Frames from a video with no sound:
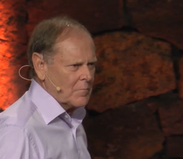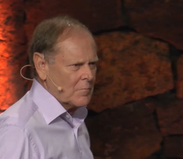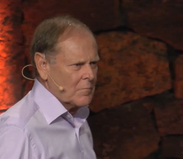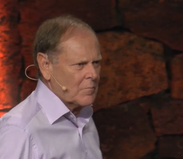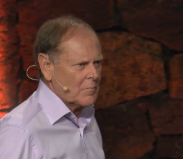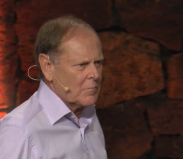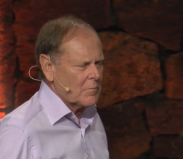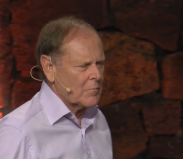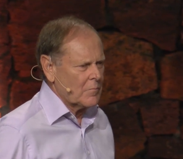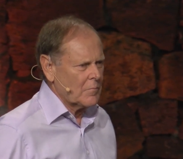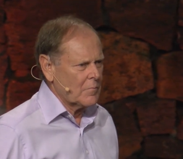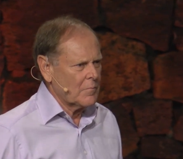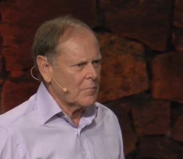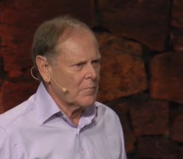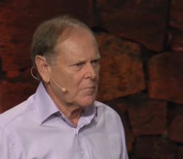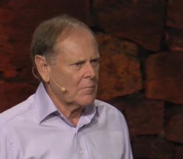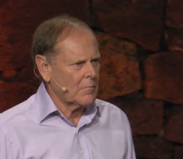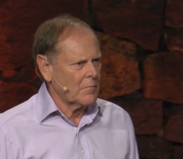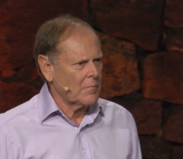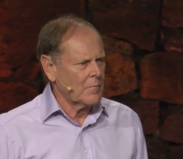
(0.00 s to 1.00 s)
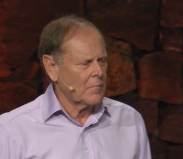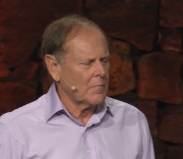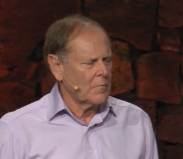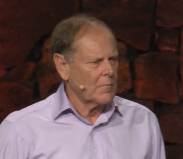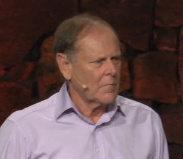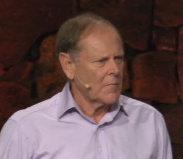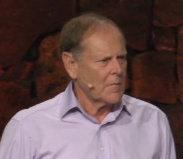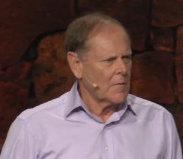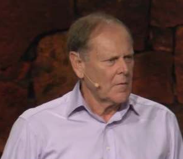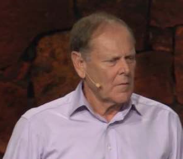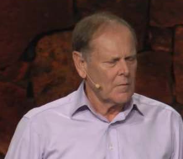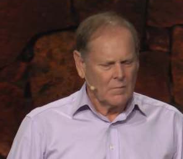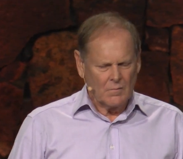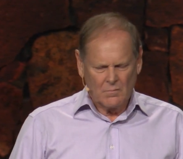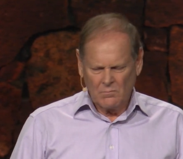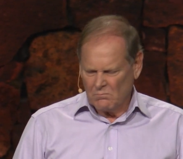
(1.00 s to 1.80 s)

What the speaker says: No one is speaking in this clip.